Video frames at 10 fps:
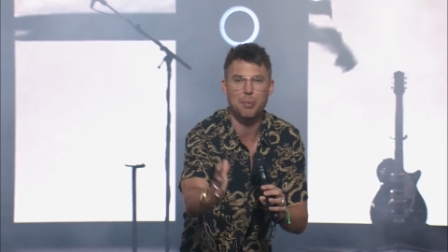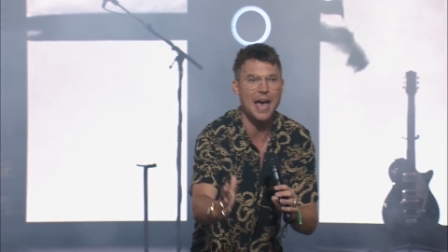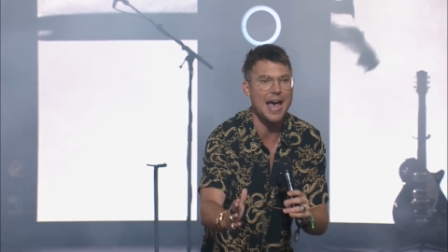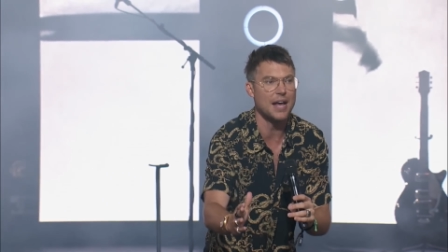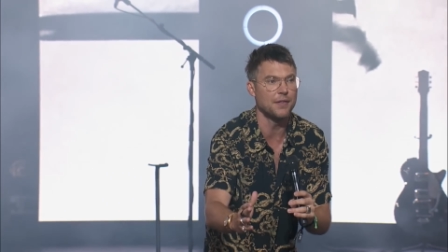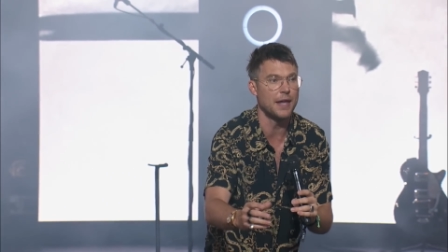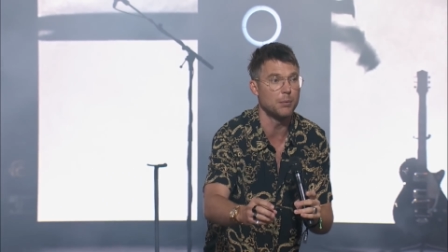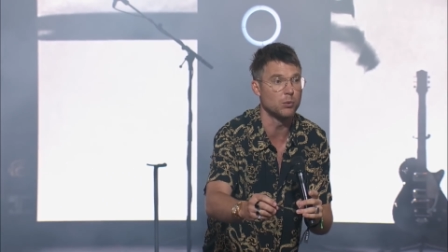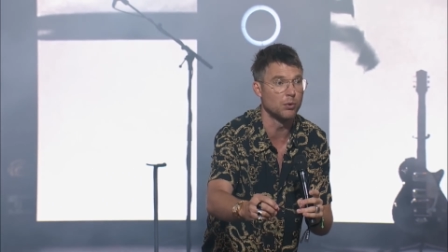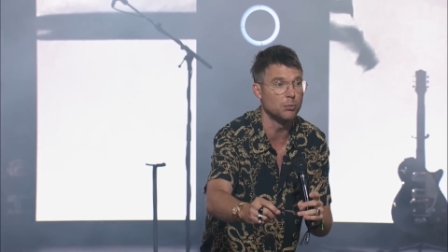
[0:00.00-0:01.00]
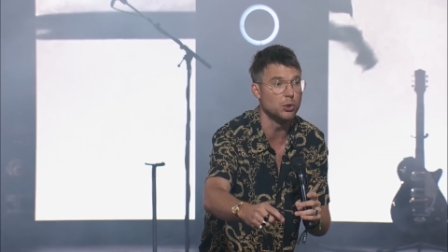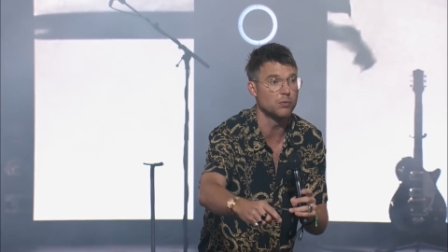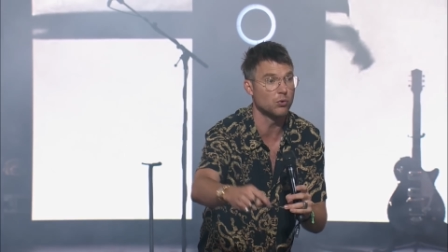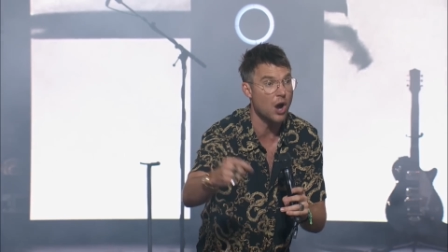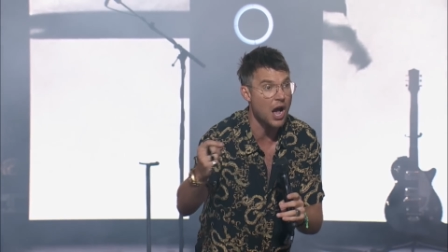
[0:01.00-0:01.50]
path and they would
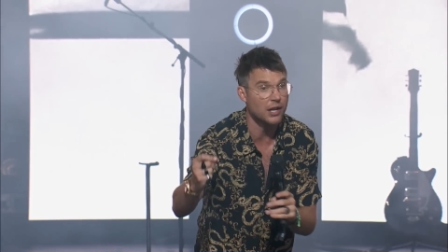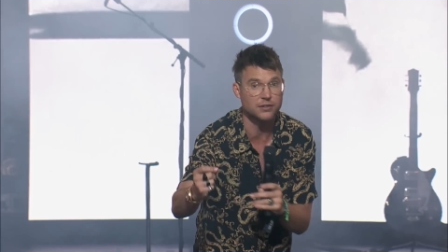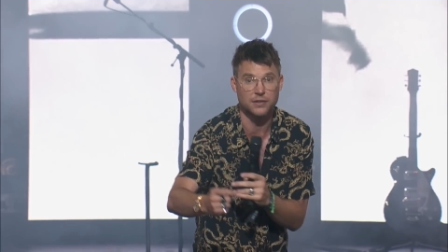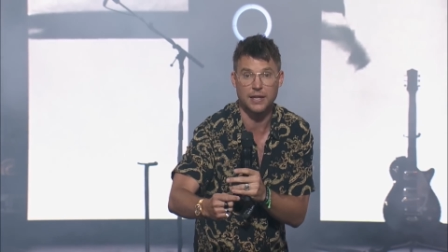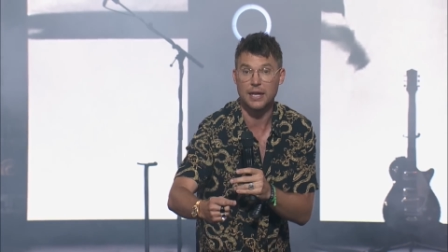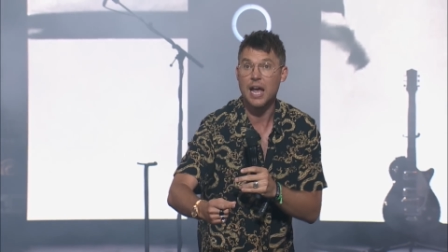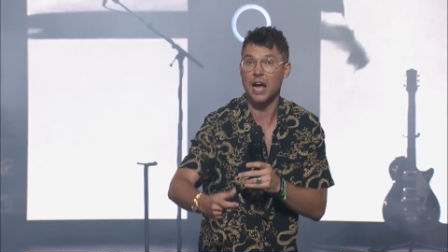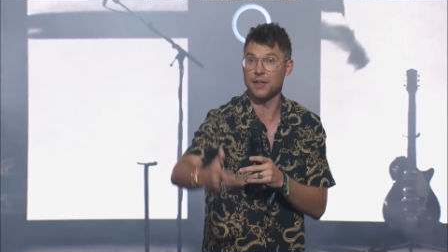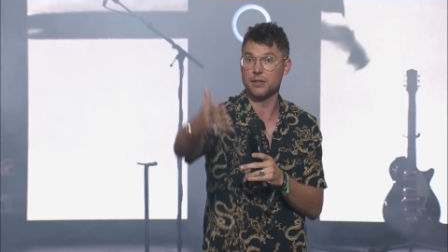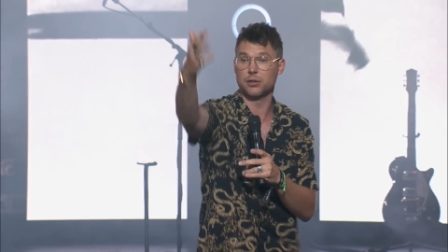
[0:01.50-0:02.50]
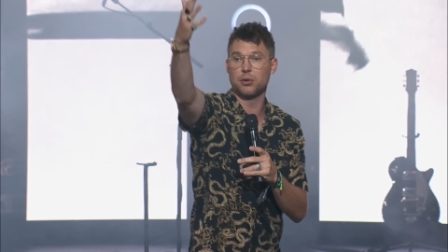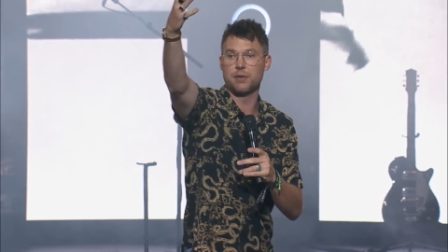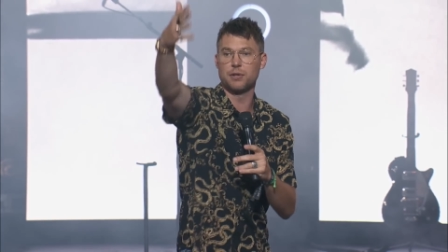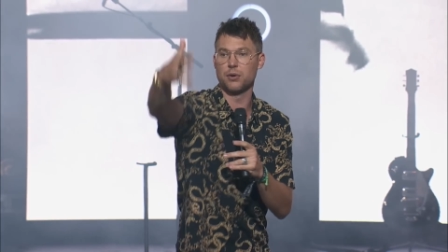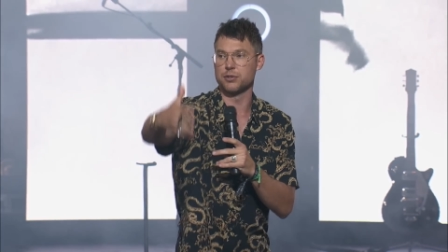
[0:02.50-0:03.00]
remove rocks. And they, I think the
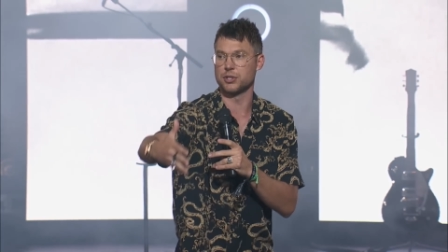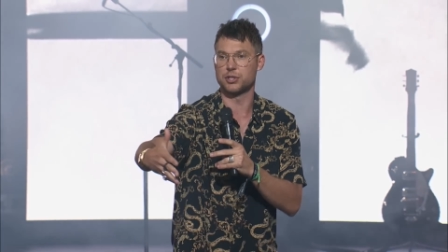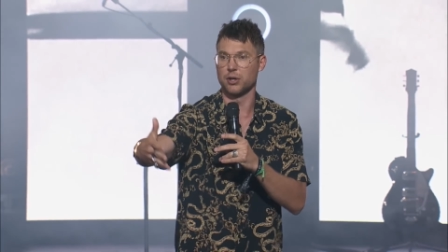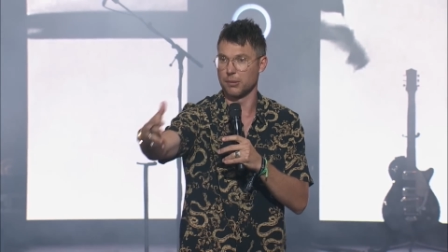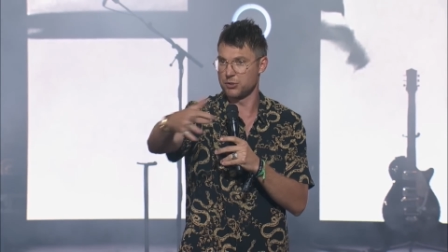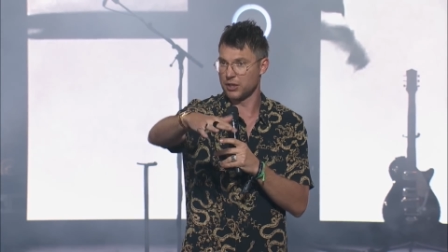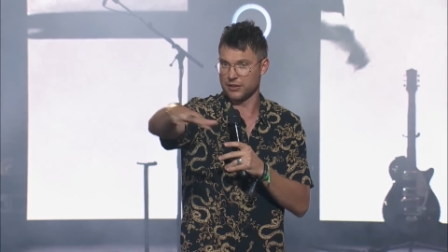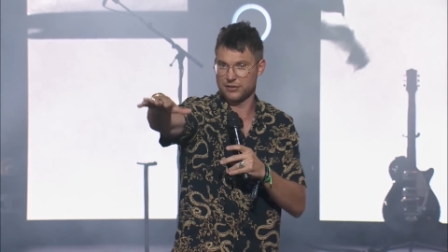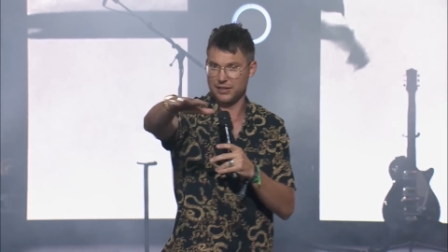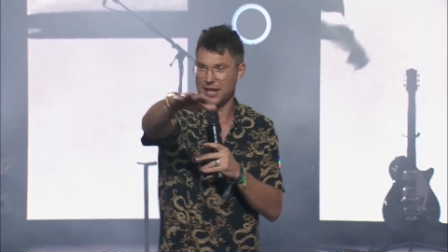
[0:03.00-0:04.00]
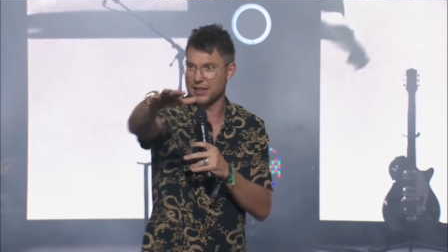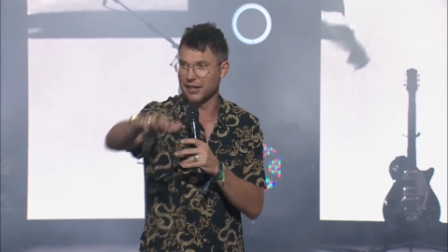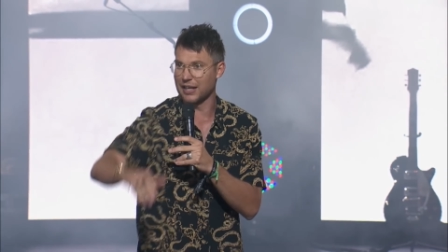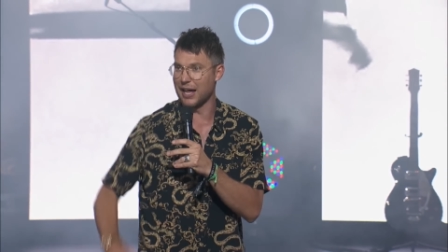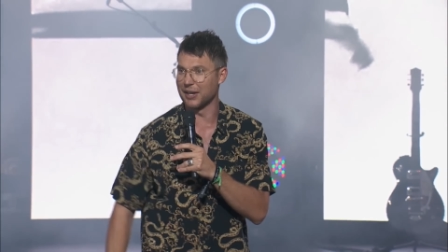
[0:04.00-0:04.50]
glory of the Lord just showed up. Do you guys see that?
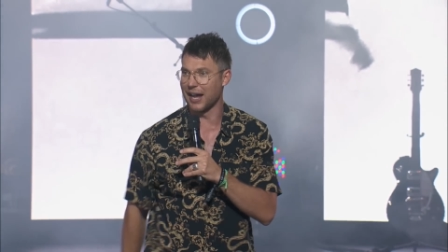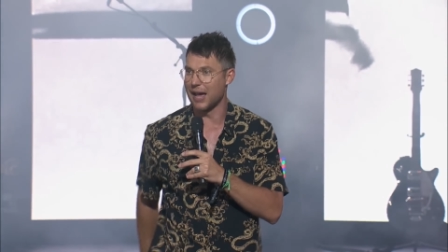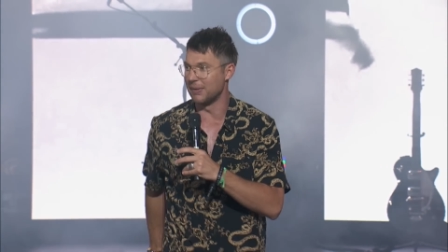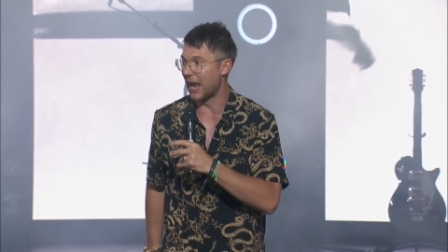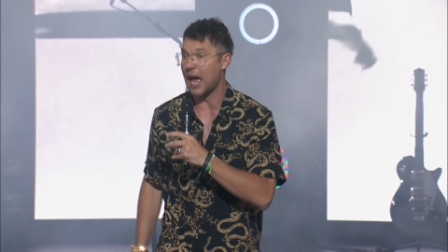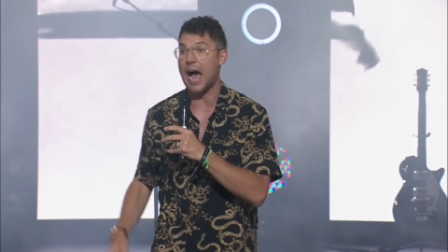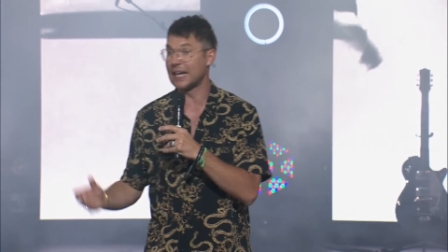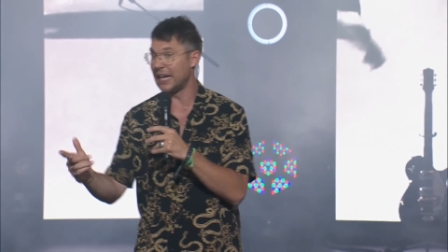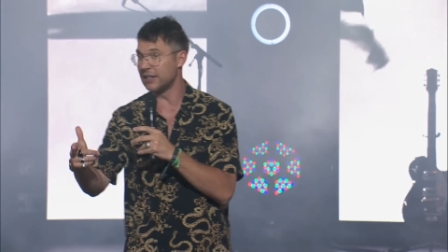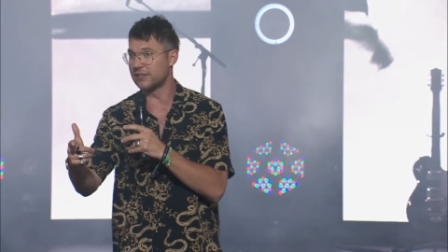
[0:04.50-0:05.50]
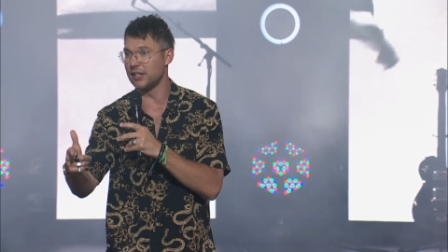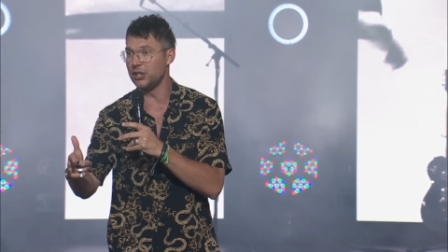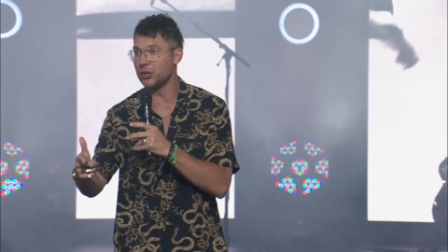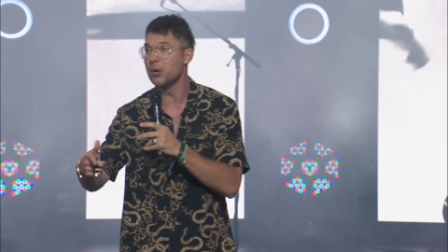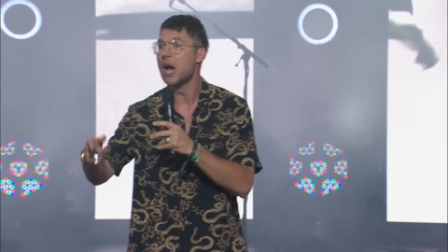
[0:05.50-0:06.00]
The cloud of God. I mean, I, I can't see
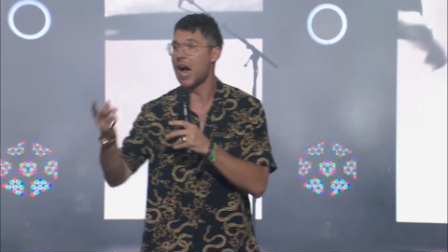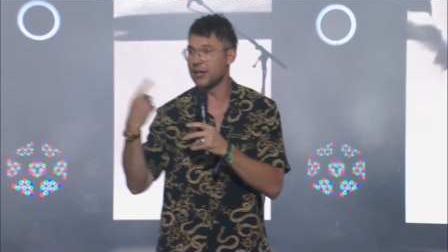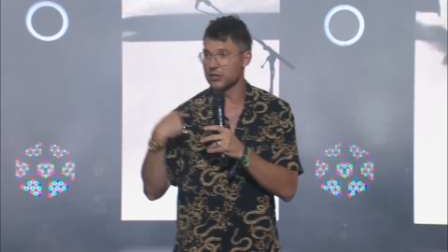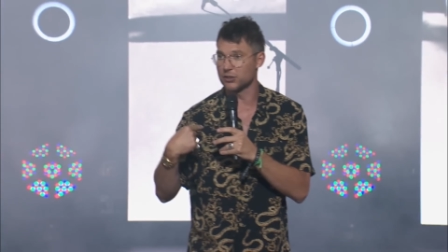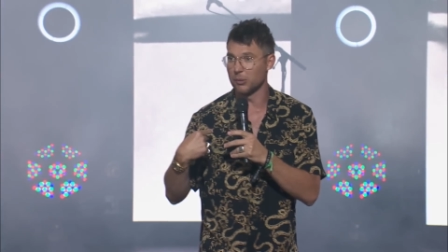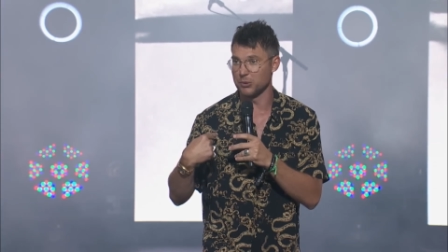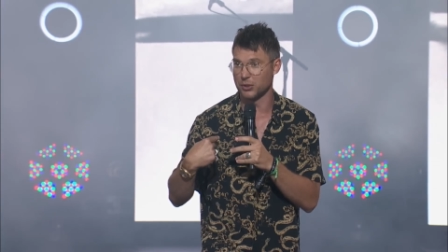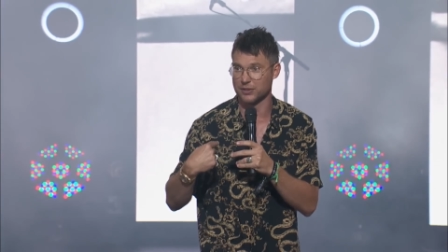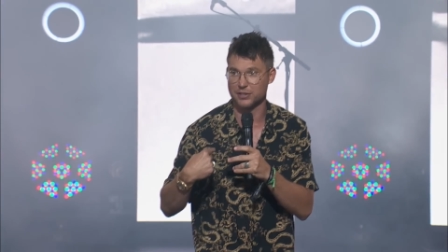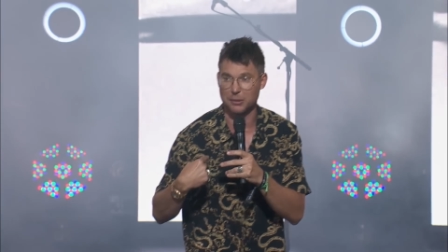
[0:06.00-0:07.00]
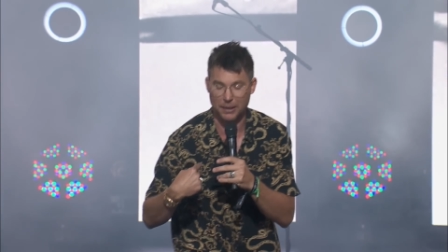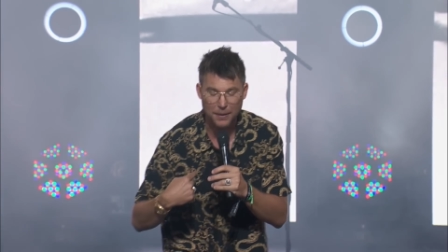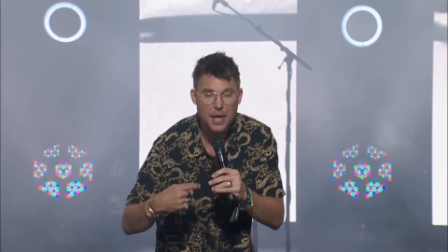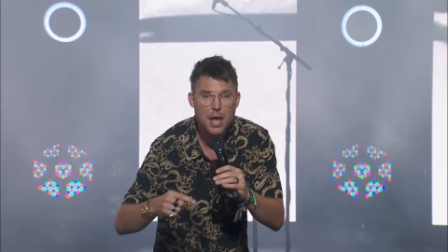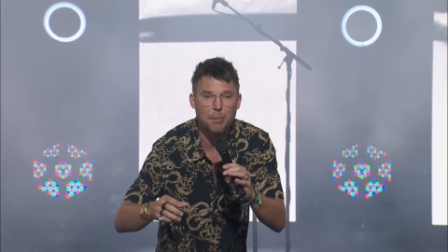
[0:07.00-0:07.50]
you. I just hope you can see
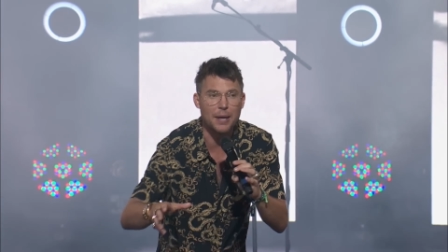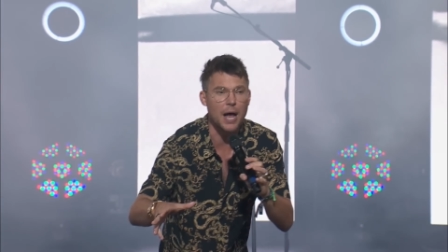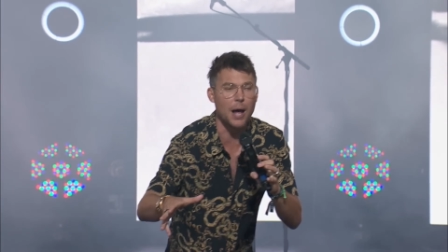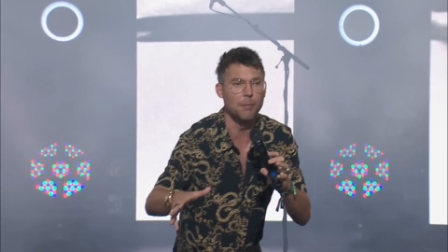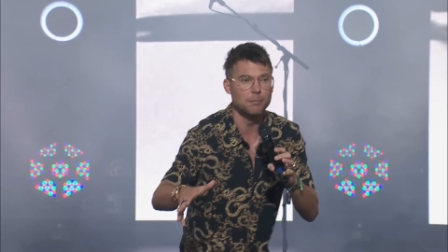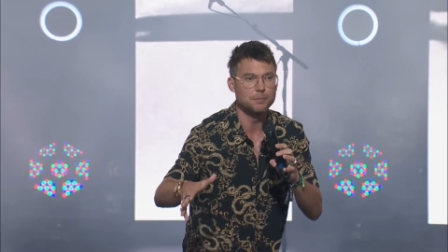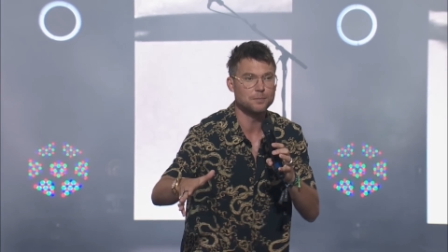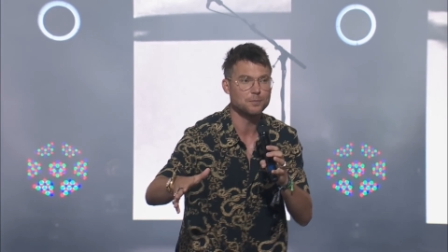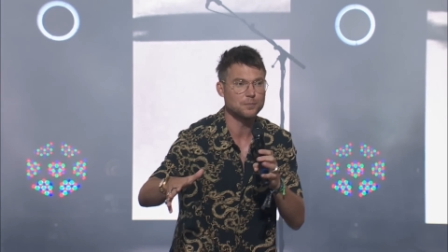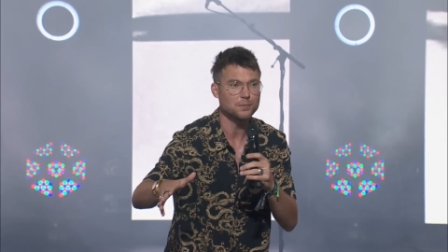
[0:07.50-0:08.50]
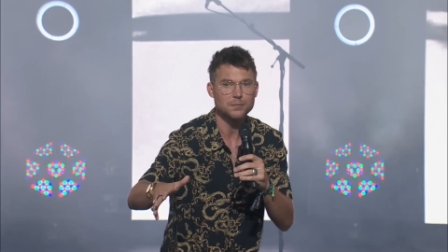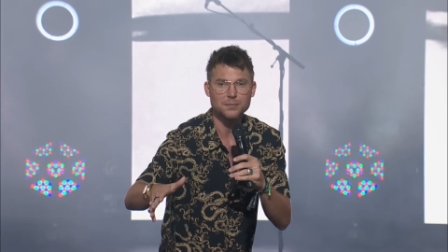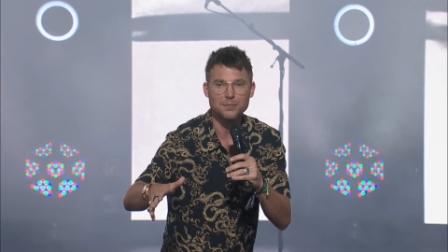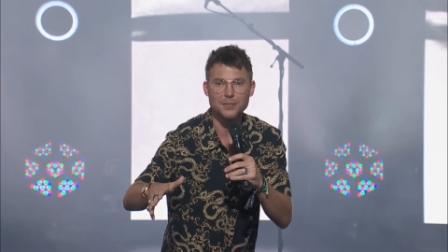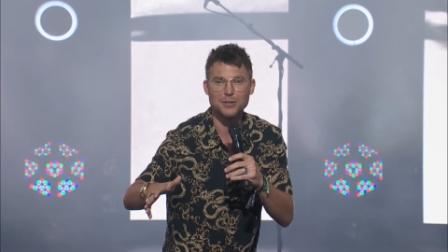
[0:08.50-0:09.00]
me. But um,
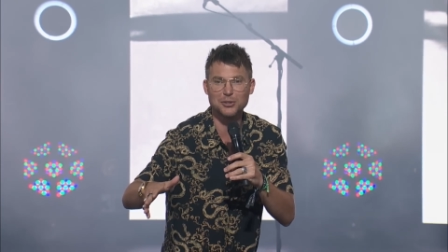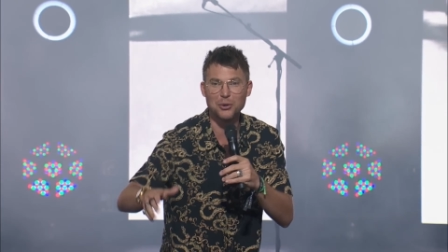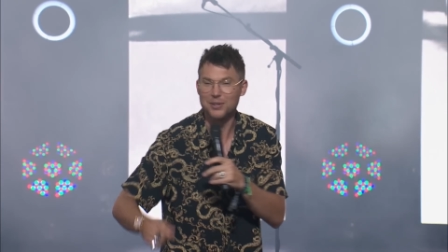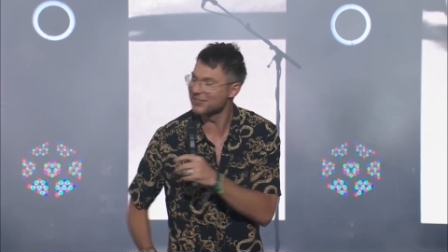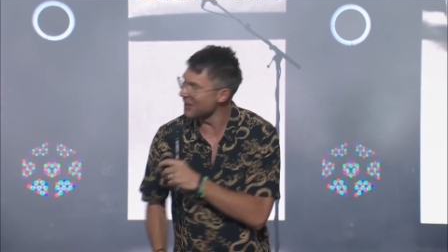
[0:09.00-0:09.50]
it's cool.